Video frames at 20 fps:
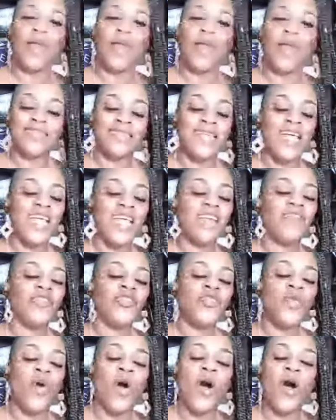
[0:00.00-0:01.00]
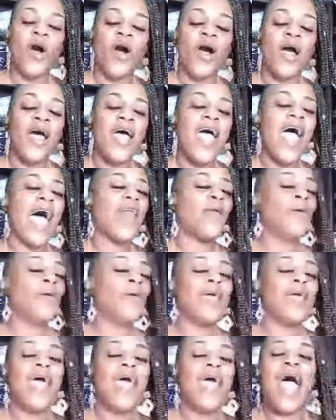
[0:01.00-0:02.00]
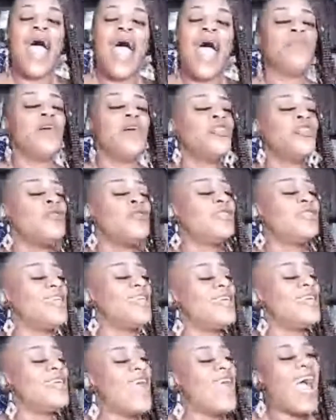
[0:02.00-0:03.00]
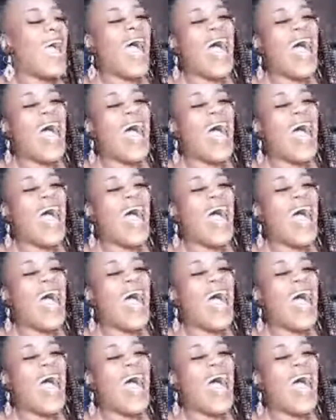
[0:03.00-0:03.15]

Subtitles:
I don't care how saved you are, I don't care how much you sing,